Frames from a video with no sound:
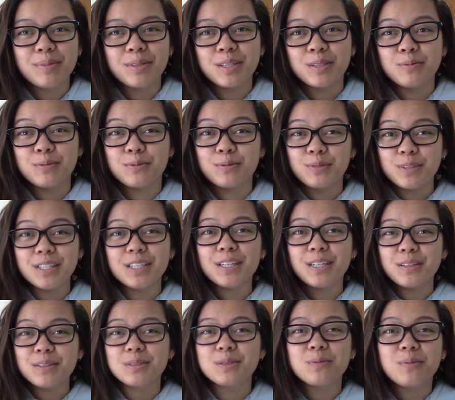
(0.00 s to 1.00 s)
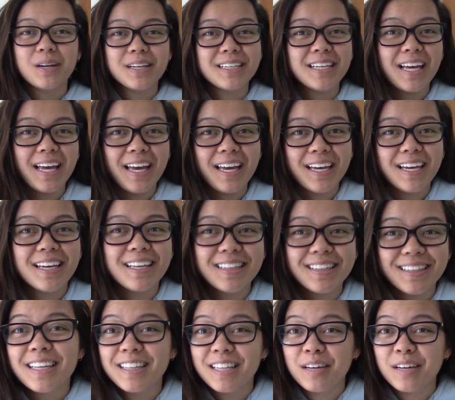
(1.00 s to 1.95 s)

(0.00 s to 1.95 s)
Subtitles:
because we're really close to 1K and